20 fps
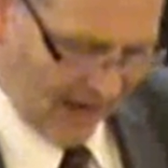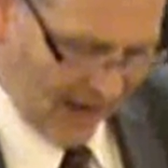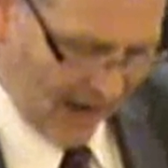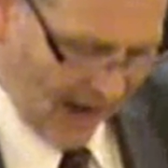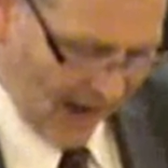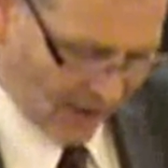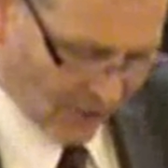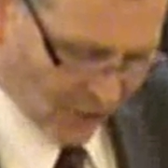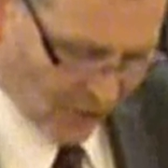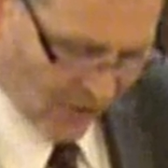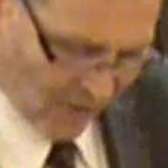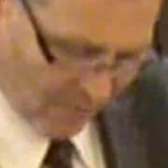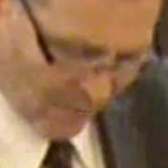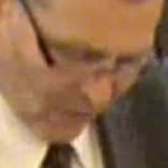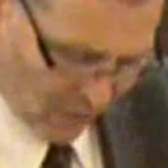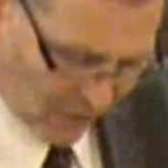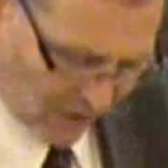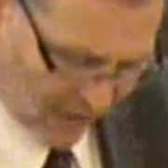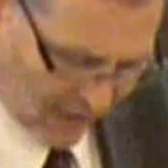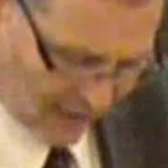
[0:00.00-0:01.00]
under the
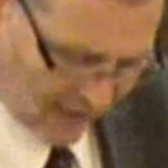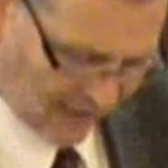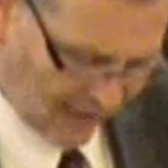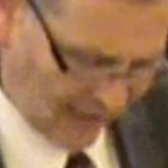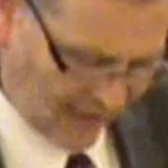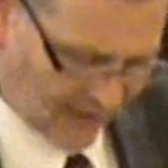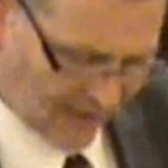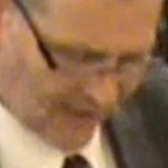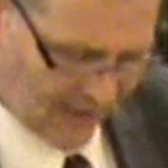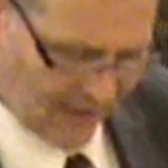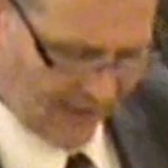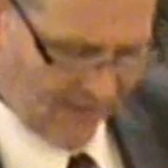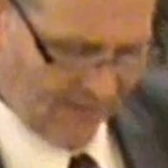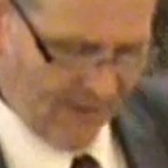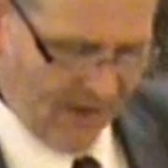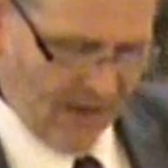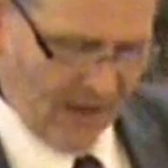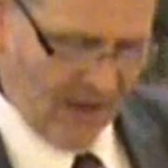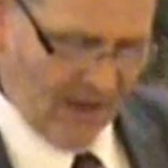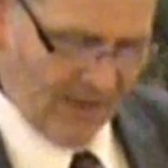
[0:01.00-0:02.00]
mercy seat,
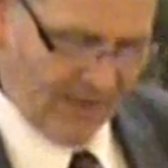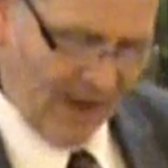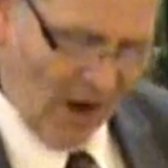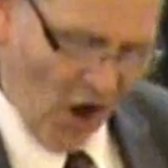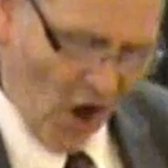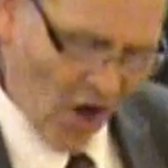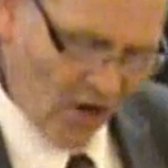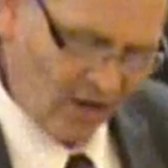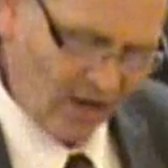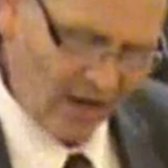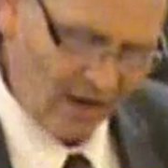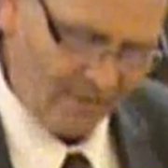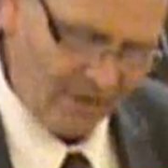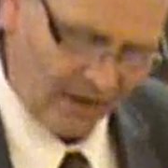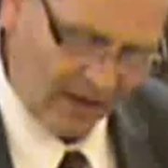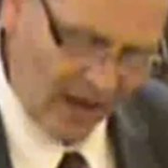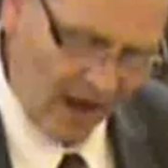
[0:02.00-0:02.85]
the Ark of the